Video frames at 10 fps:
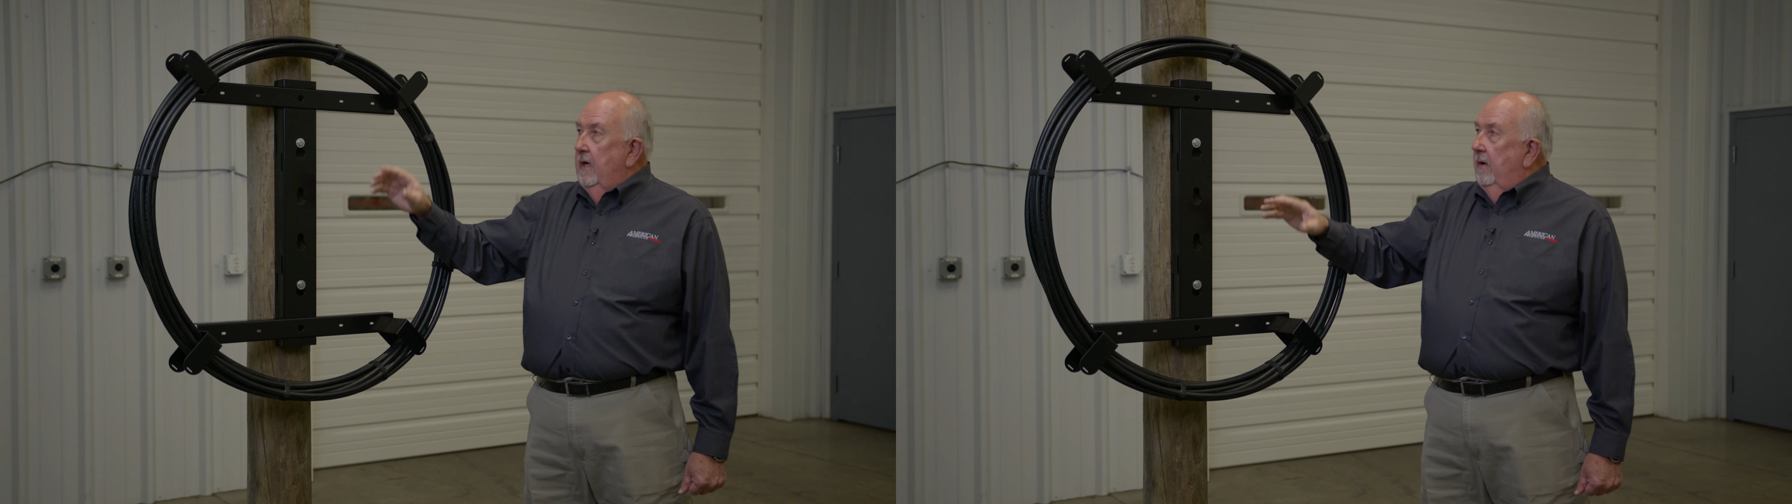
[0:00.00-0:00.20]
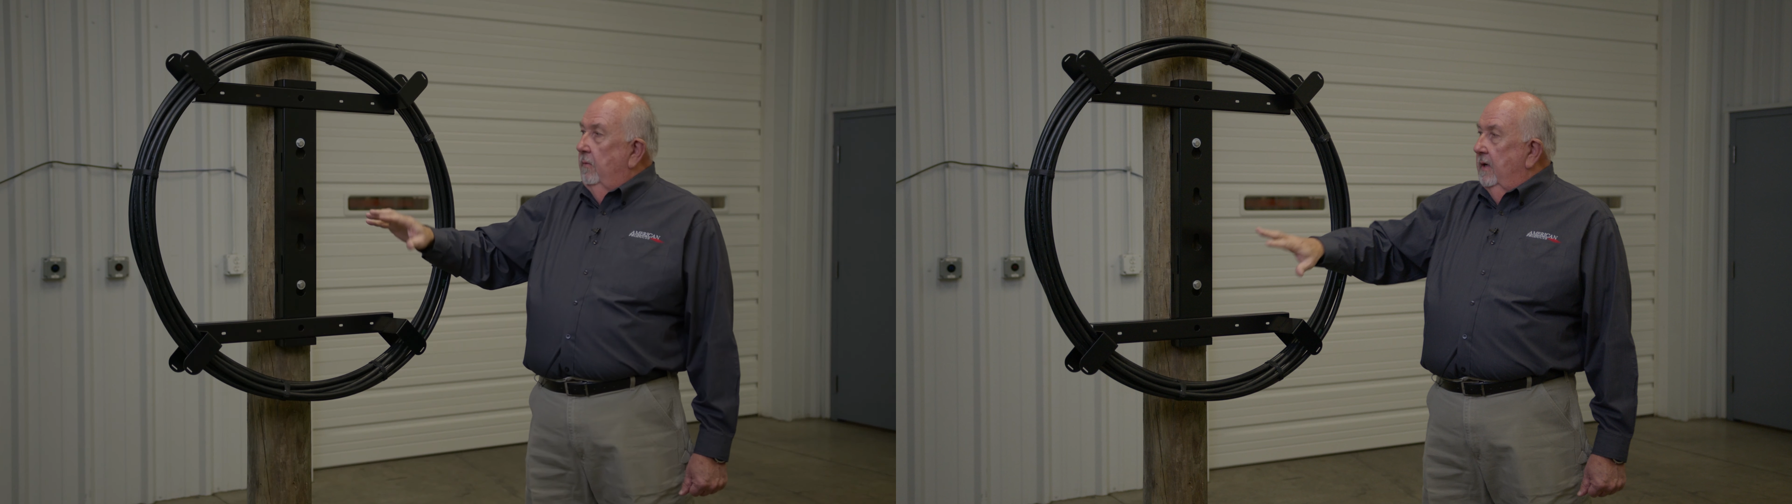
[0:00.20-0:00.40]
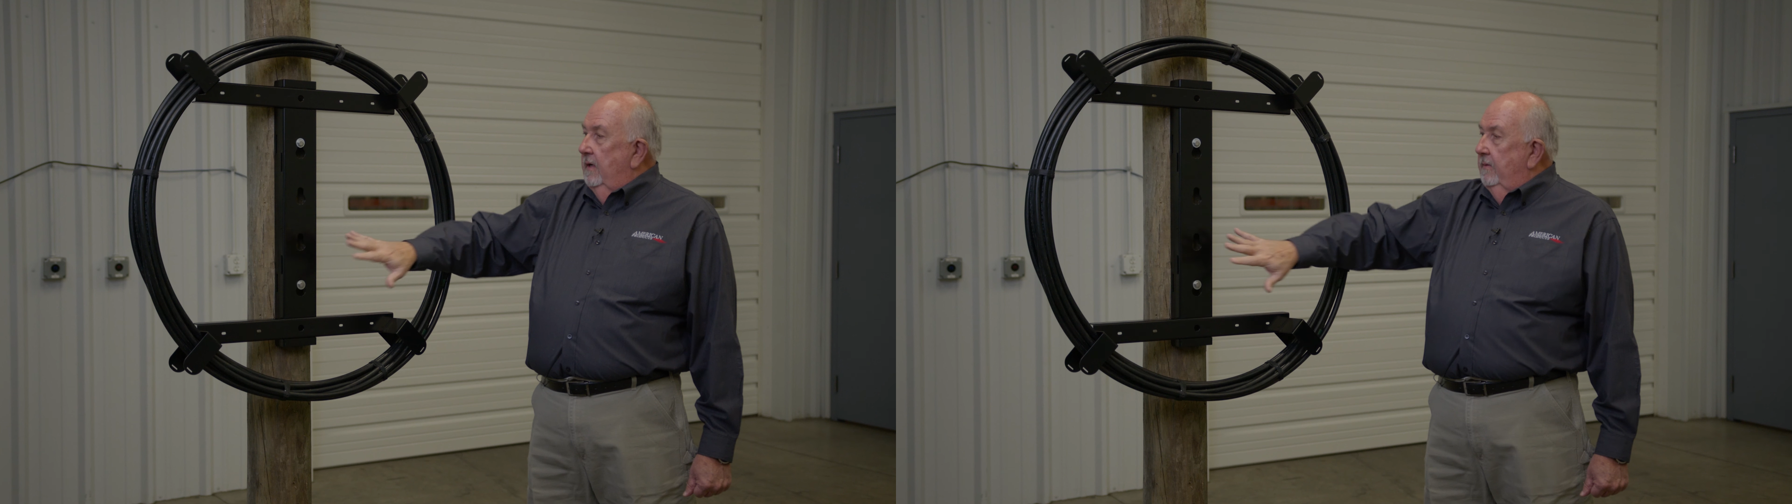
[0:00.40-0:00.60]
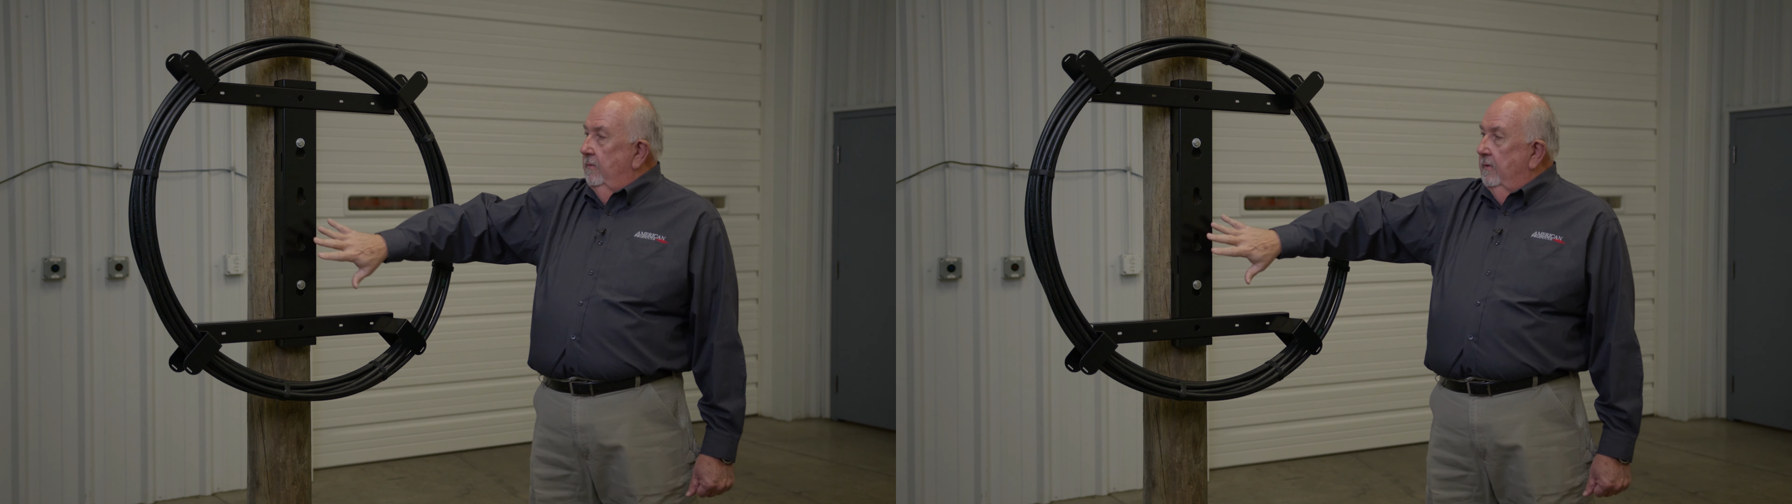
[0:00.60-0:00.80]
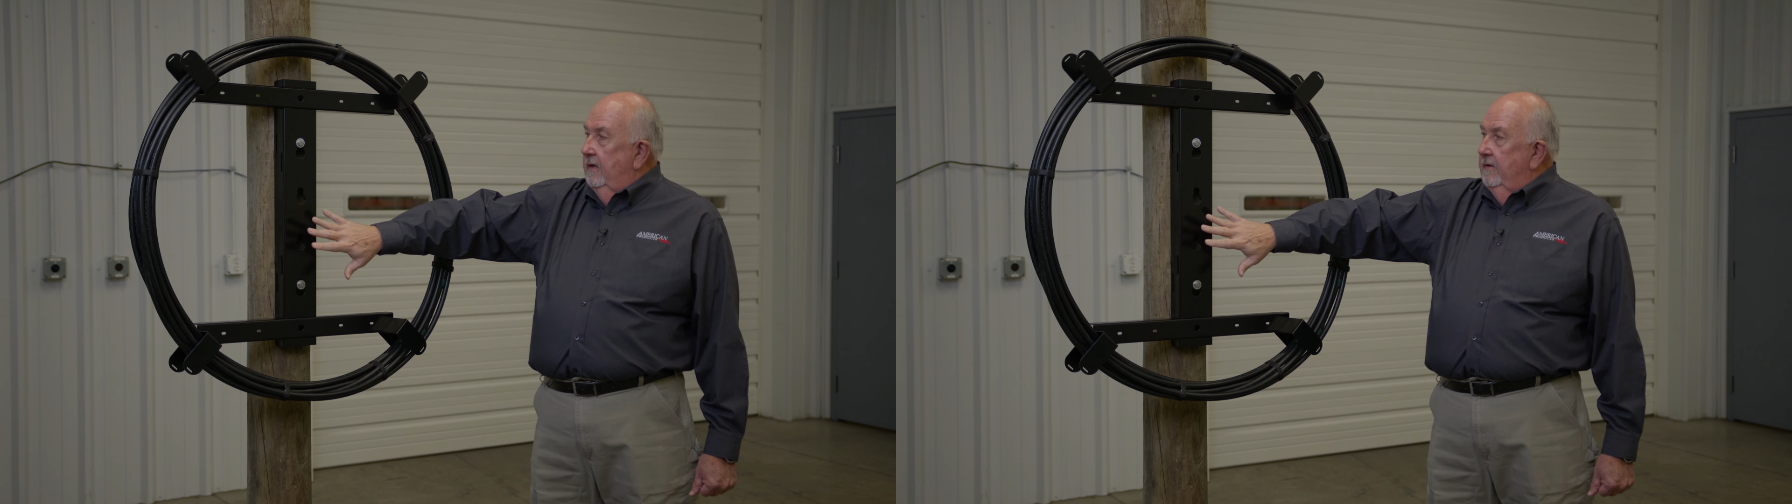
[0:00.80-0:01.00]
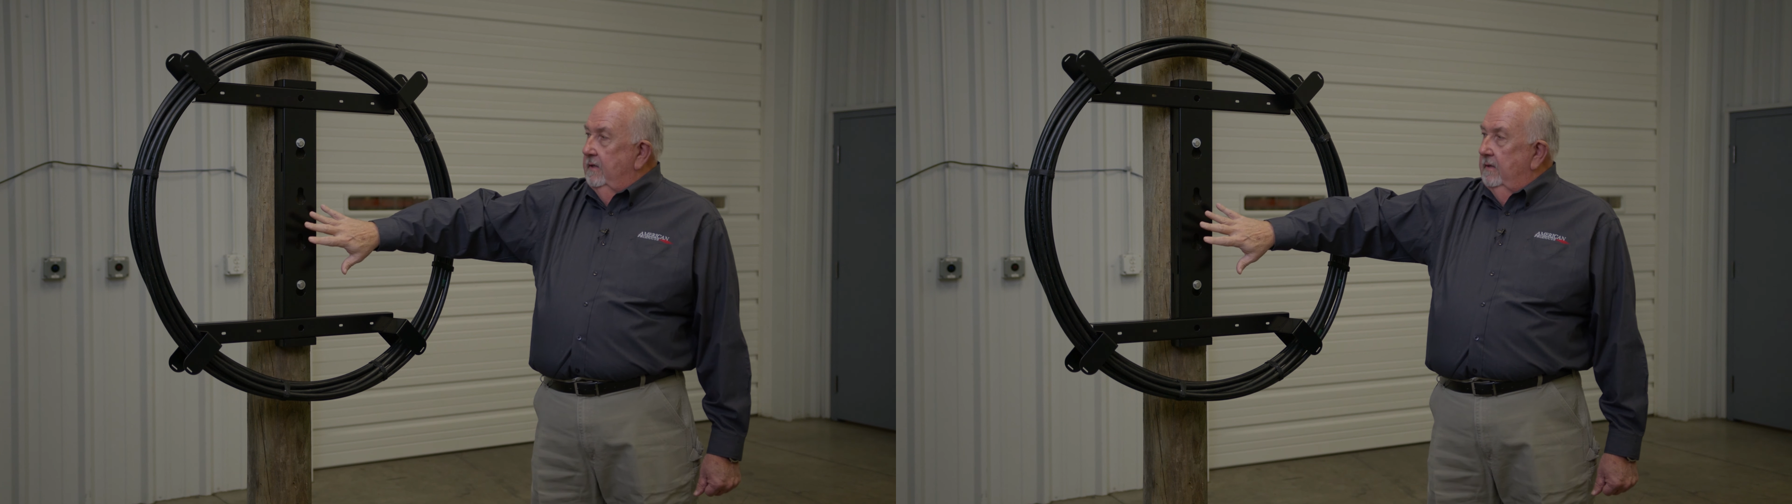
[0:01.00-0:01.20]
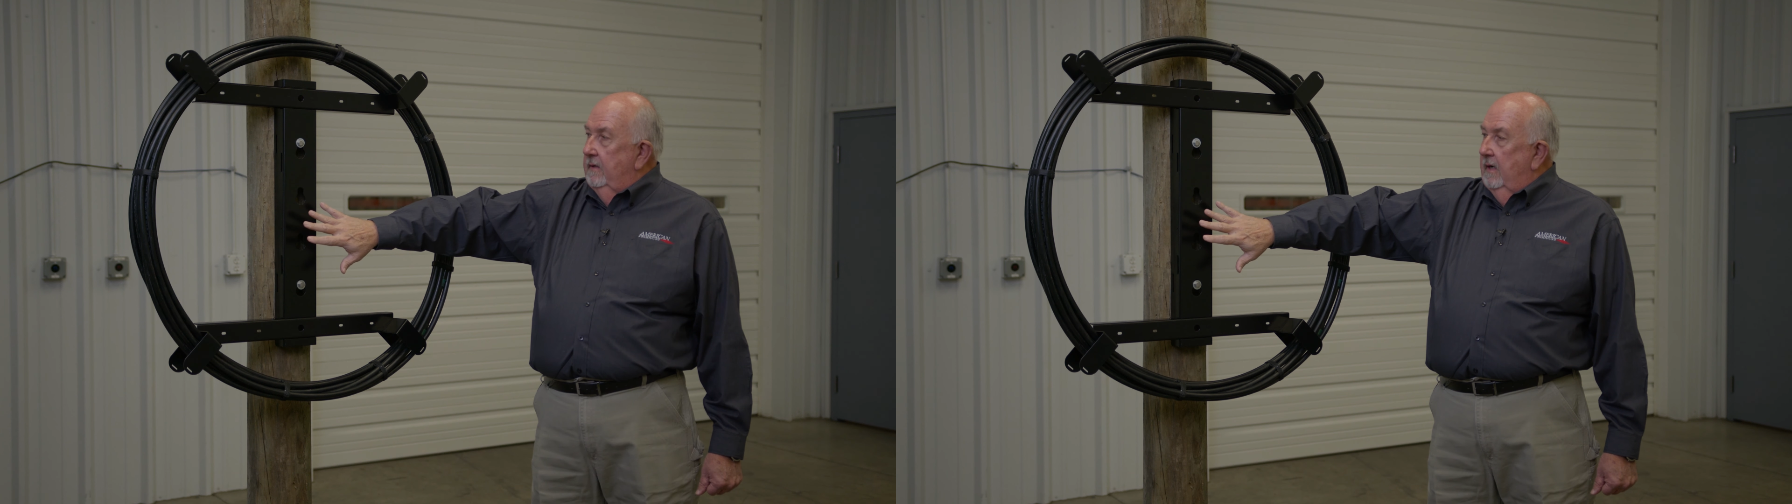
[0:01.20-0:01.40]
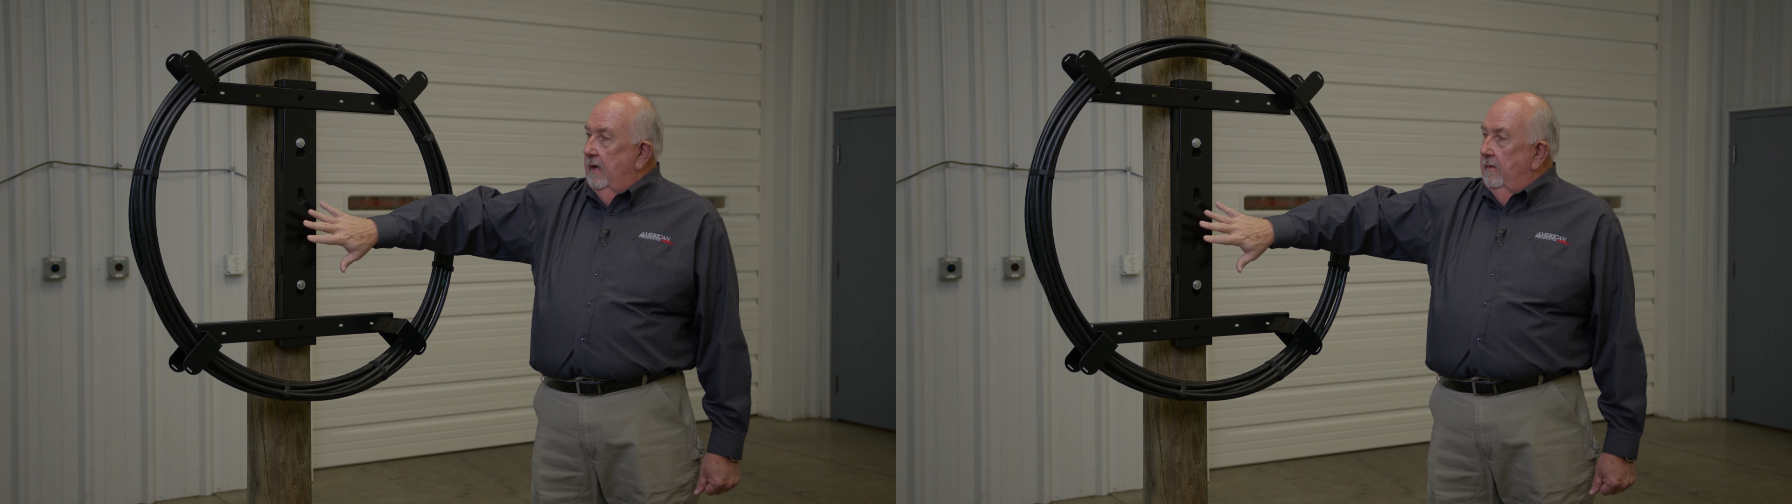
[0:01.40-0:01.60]
One of
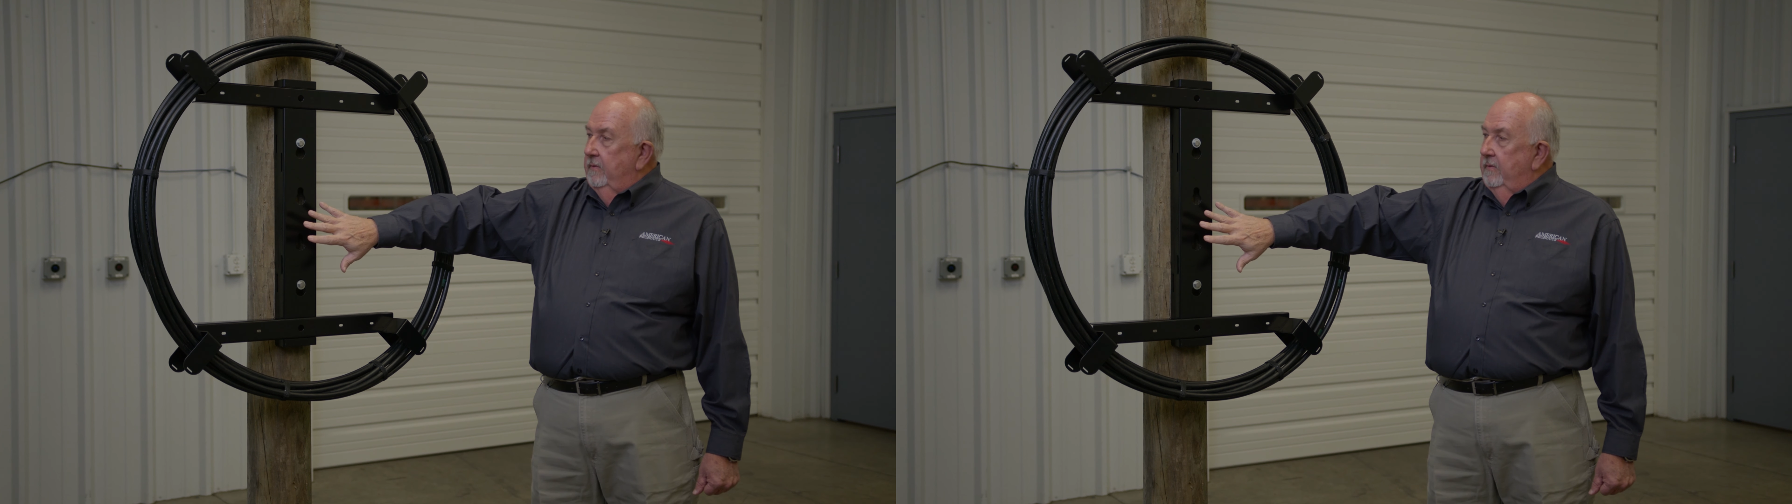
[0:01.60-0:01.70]
the